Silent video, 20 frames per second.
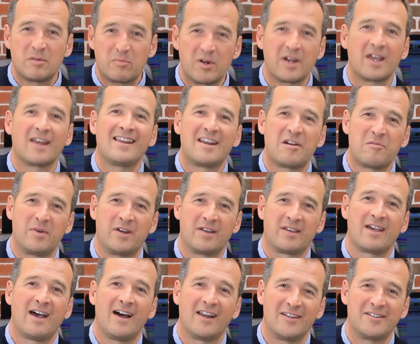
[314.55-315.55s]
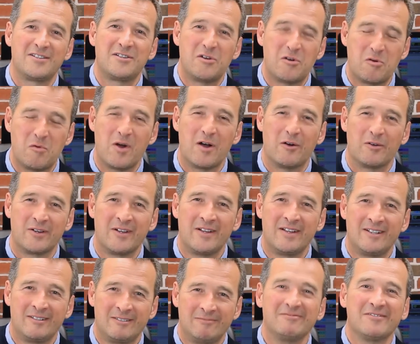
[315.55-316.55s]
bring a little bit of colour to your world.
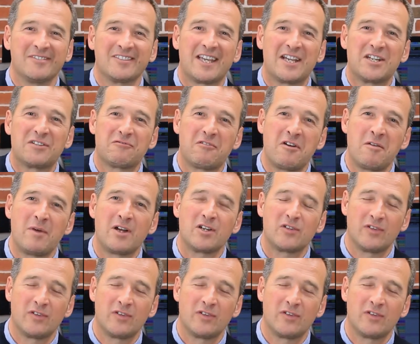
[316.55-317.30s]
Thanks very much